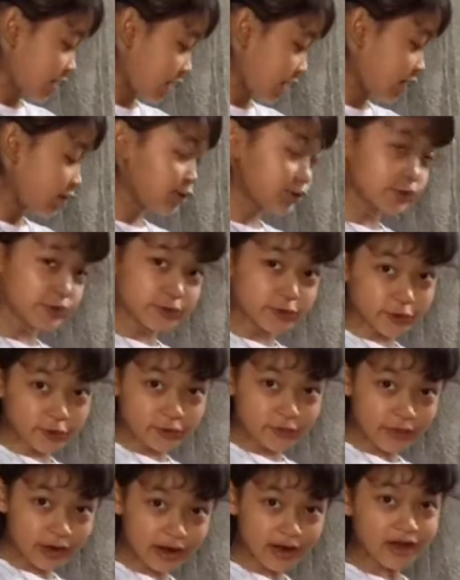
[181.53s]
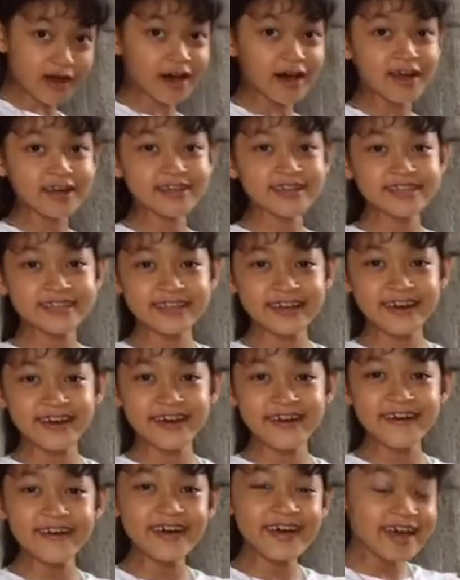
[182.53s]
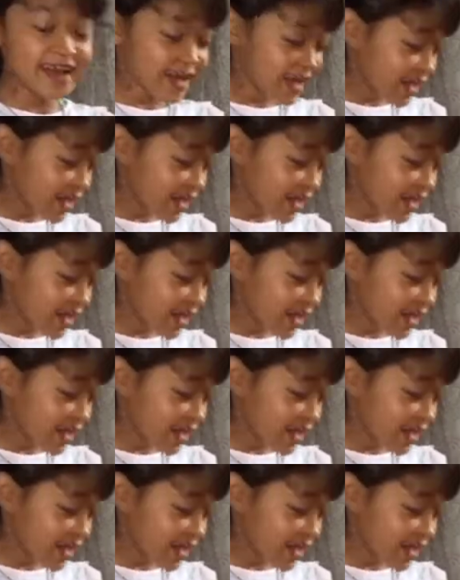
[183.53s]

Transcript: they do a lot, so